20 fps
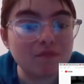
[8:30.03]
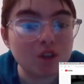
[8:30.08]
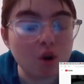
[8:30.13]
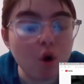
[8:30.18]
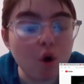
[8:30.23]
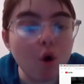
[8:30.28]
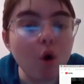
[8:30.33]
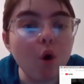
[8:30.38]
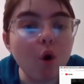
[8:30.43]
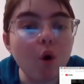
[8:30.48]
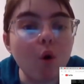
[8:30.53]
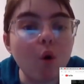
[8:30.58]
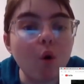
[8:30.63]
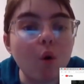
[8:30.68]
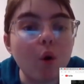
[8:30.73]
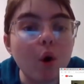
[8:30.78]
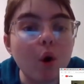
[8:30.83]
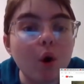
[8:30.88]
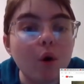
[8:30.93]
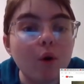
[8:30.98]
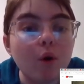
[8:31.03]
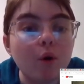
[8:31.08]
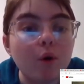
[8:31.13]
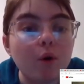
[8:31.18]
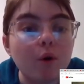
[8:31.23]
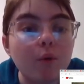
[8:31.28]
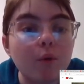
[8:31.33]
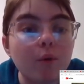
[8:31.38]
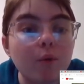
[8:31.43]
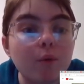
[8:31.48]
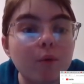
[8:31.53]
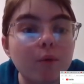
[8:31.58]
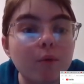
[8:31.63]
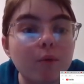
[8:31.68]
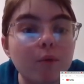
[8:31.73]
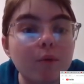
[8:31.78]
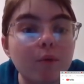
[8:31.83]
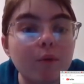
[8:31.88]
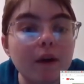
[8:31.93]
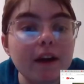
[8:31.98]
Oh!
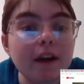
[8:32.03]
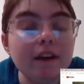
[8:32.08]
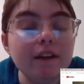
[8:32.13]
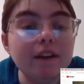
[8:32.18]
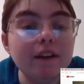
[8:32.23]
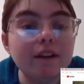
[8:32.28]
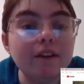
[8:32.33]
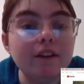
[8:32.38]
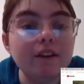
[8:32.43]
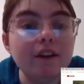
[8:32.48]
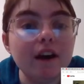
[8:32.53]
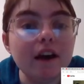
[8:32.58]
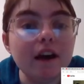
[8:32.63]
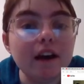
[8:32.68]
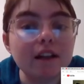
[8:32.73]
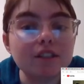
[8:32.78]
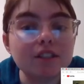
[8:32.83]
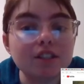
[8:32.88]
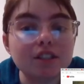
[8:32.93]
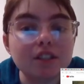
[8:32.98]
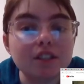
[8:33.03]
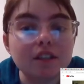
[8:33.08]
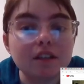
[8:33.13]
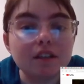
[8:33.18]
Right in the nuts.